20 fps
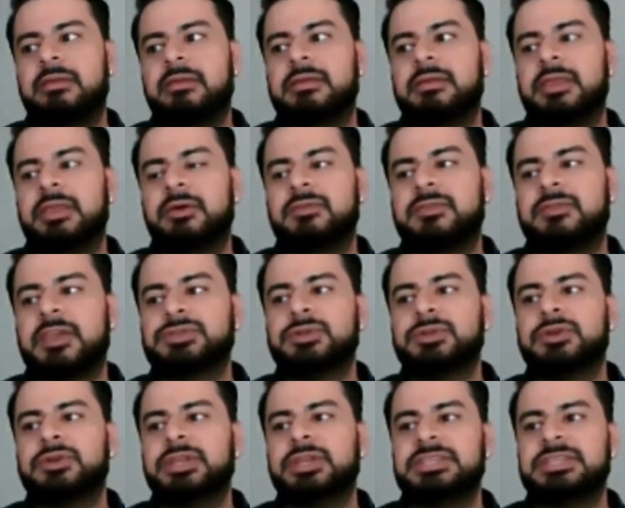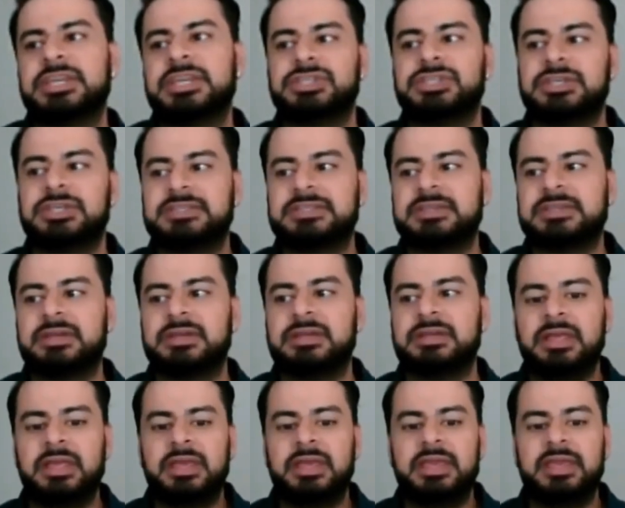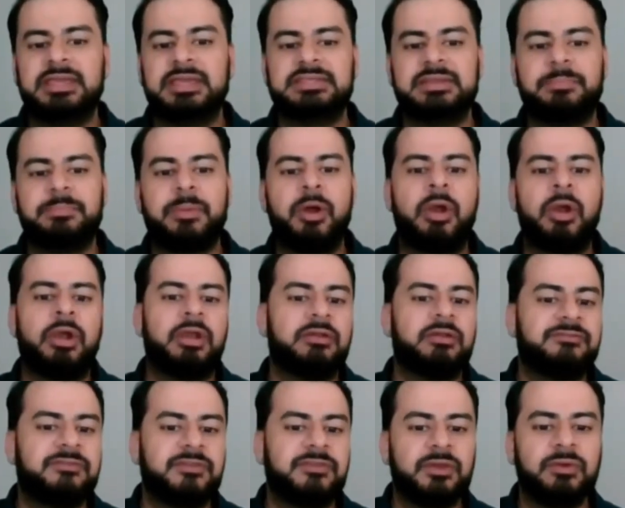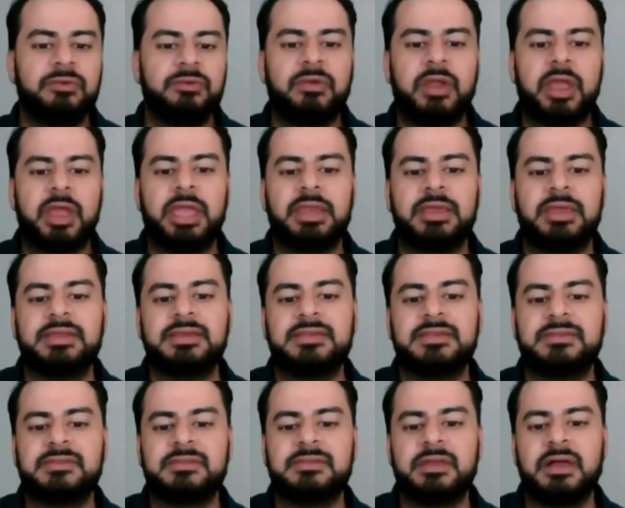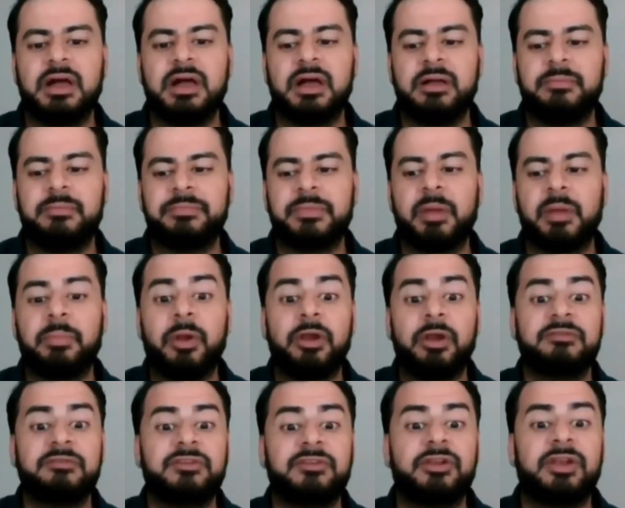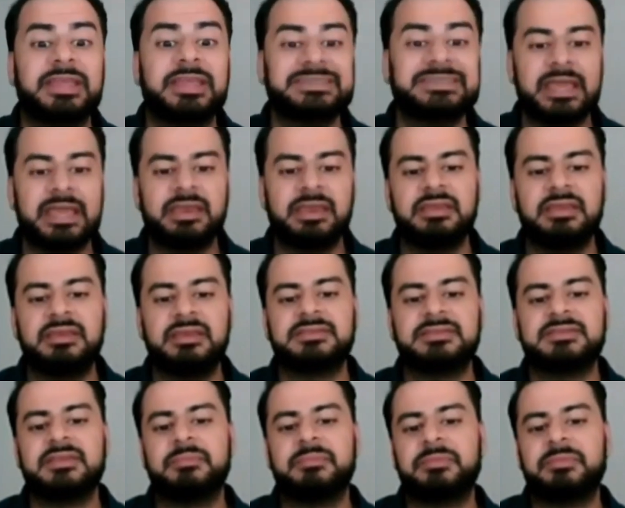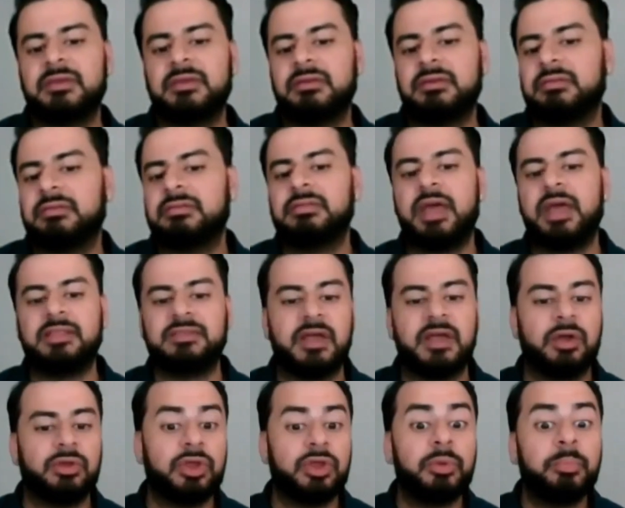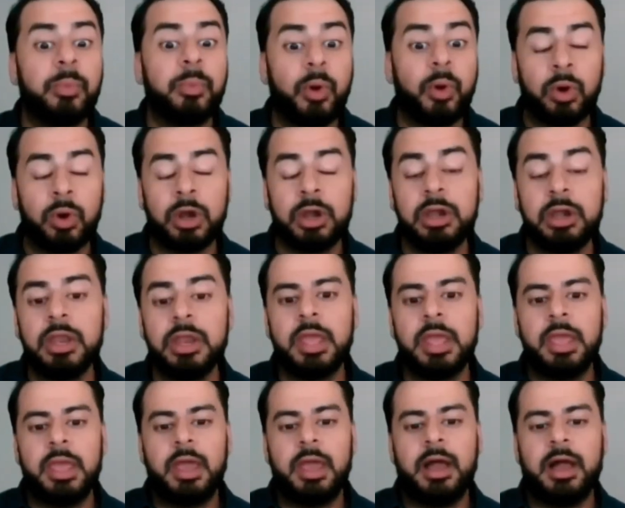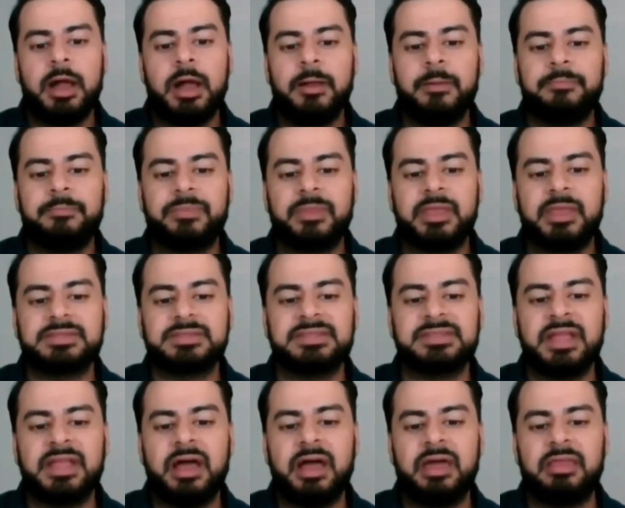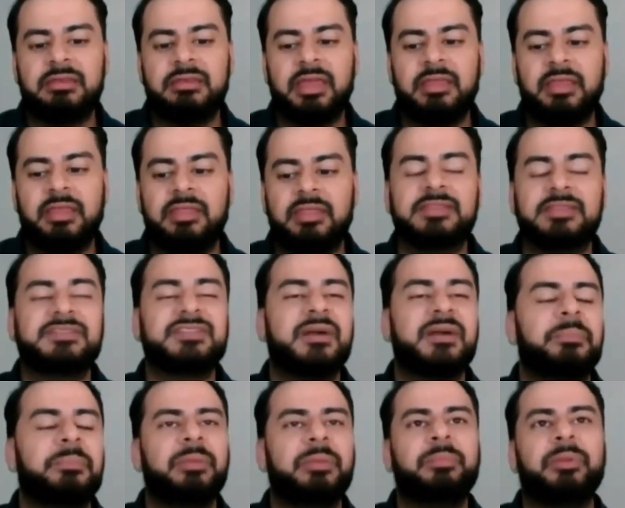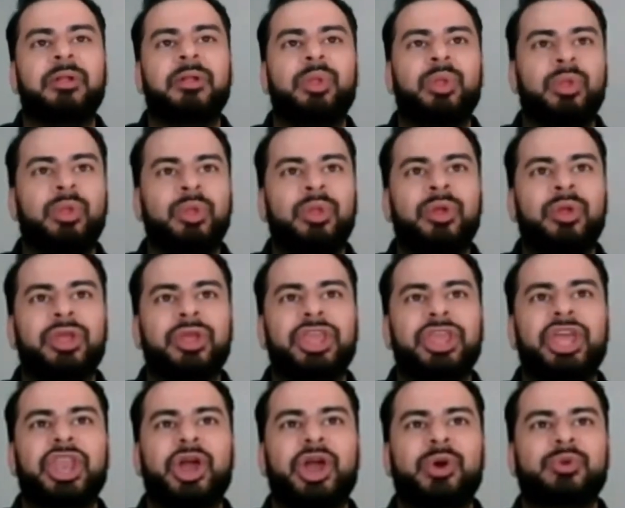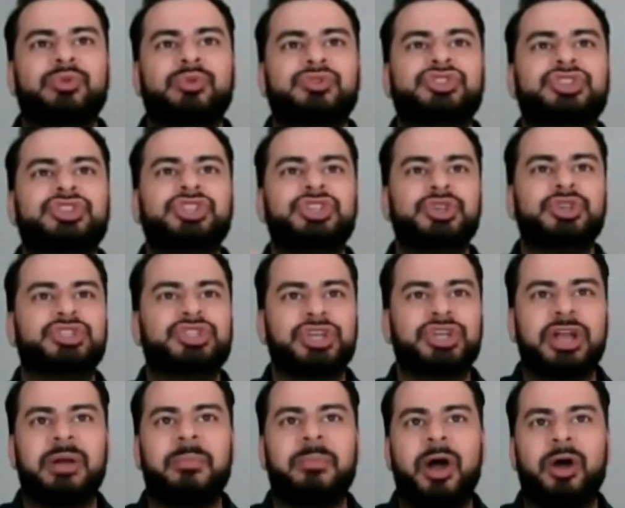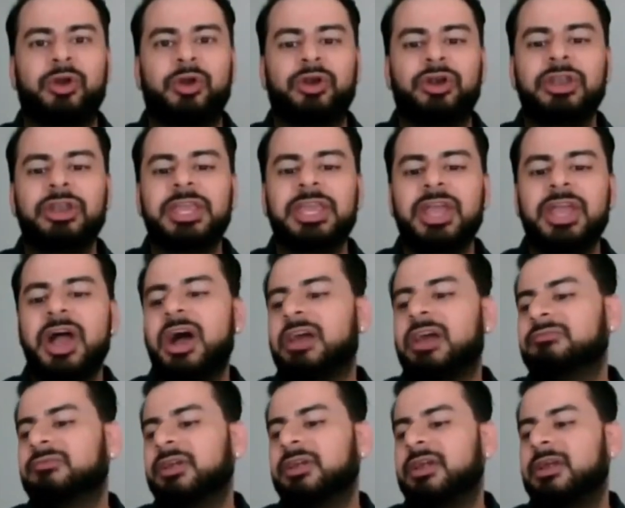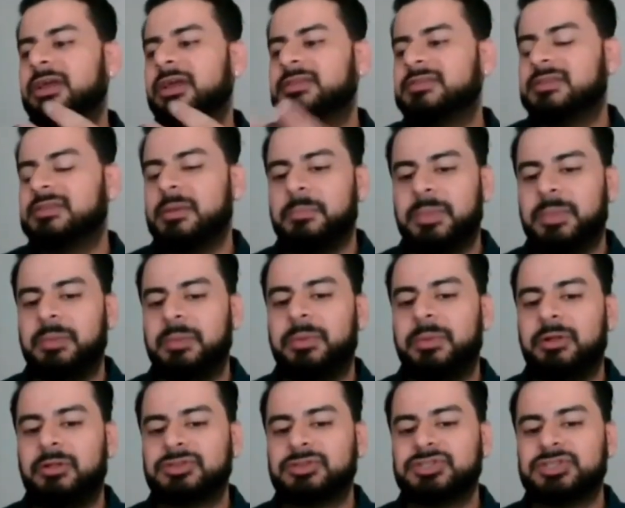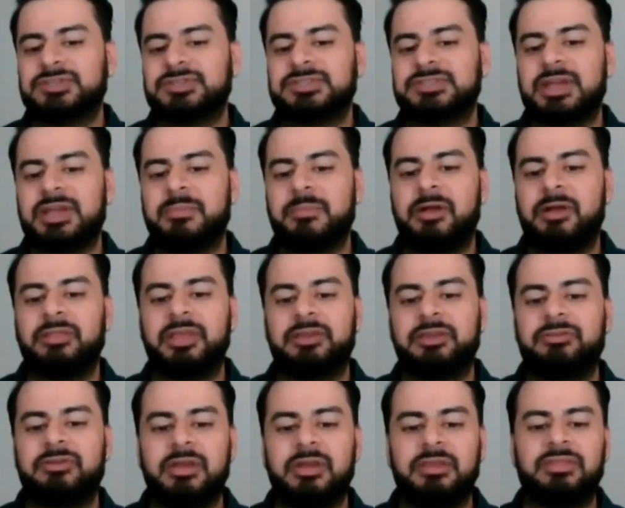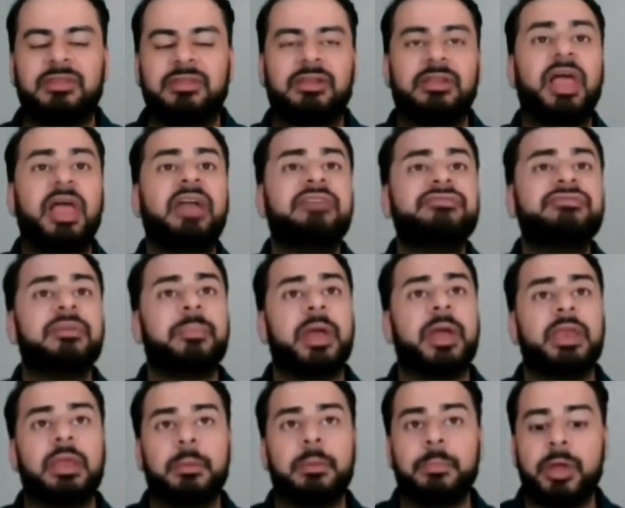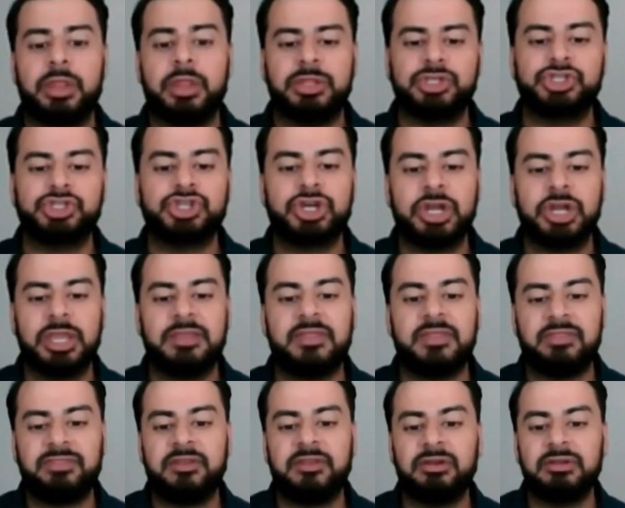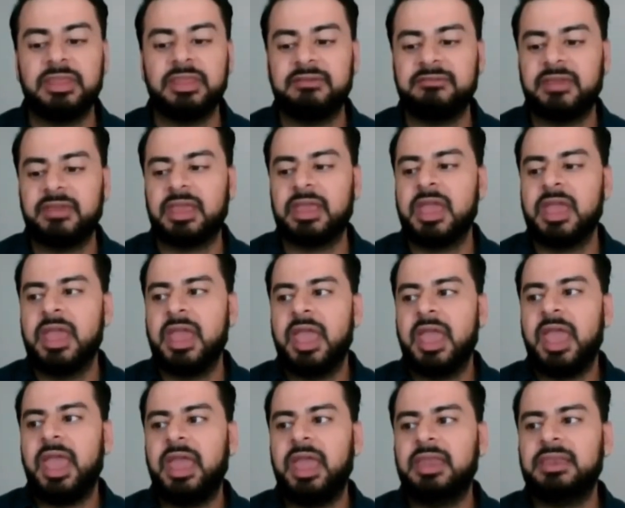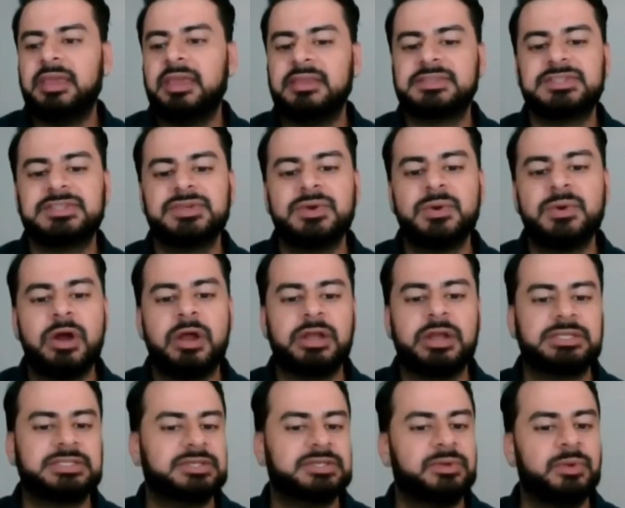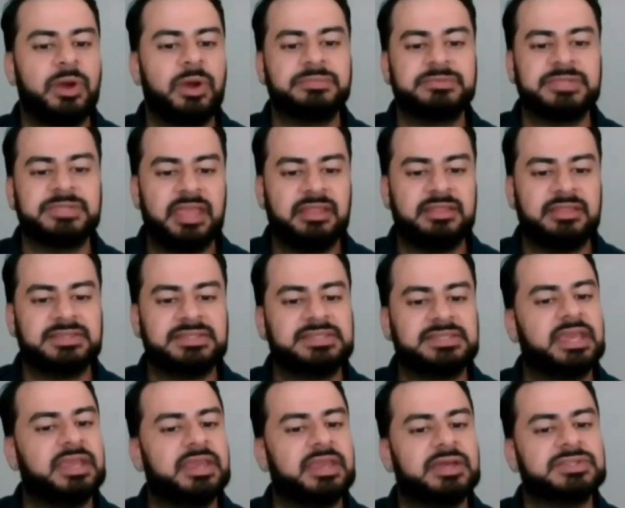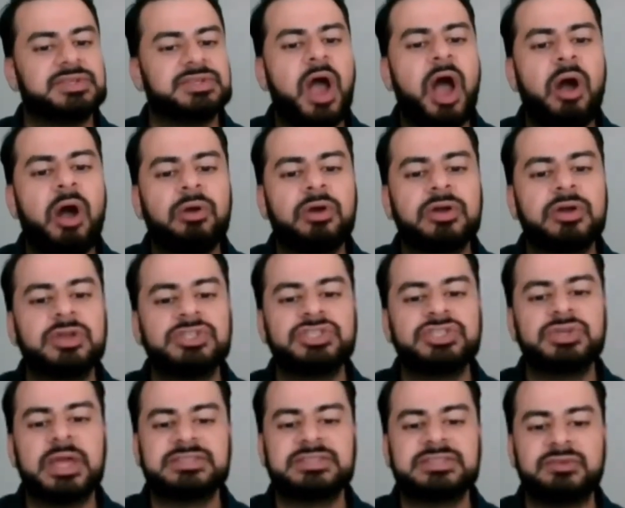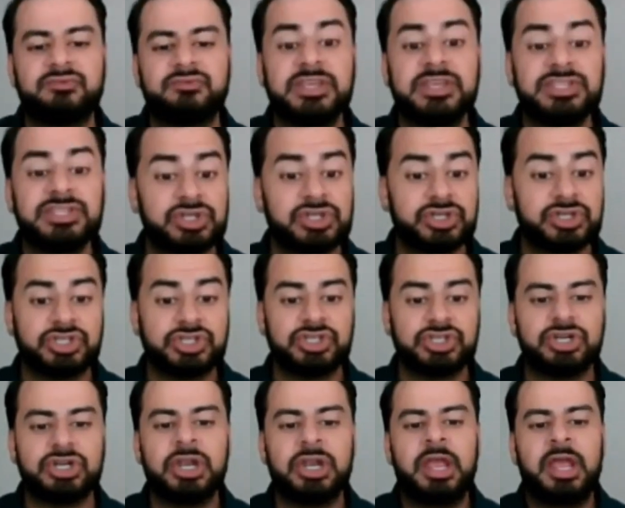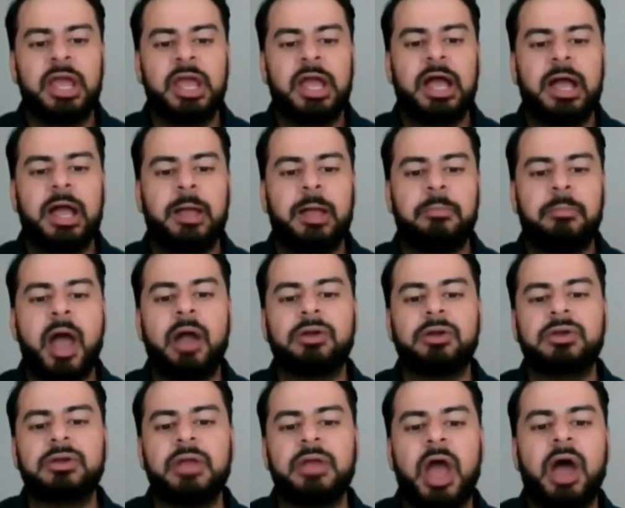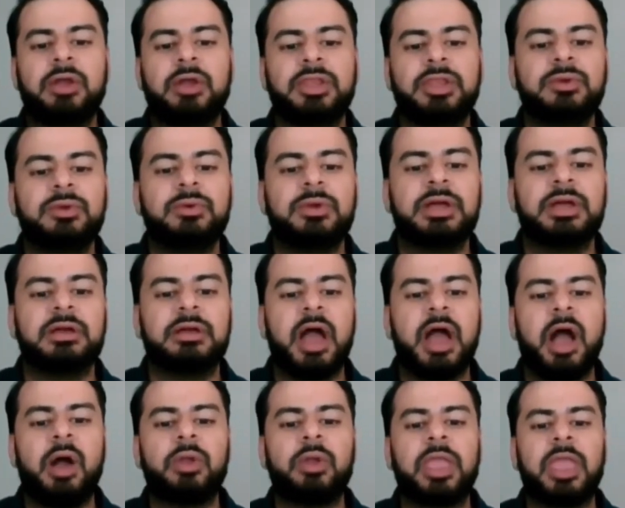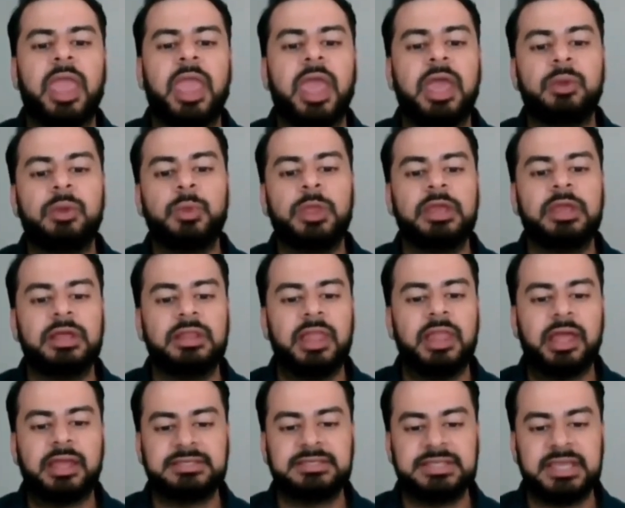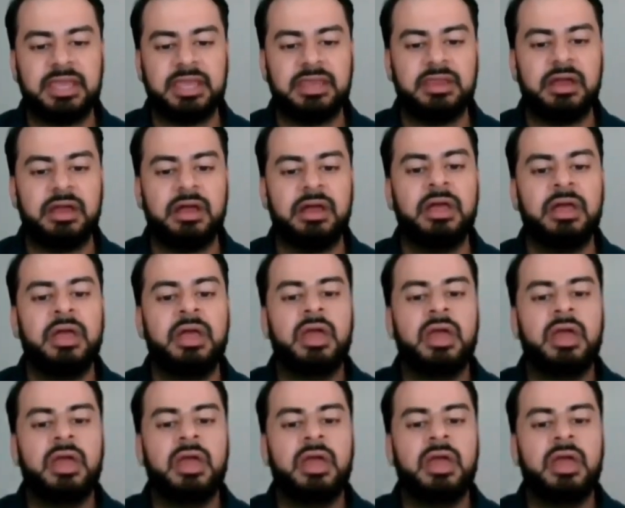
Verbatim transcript: you know, sexual orientation is a is a part of you, right? It is um, a part of your identity. It's something, that's how you're born. Um, it's not, and, and then some people, you know, choose to come out early on, whereas some people choose to come out later on in their life, depending upon the journey that they're living. And it's so hard to obtain this data. So how could you, as a researcher, um, how how do you, how can we collect data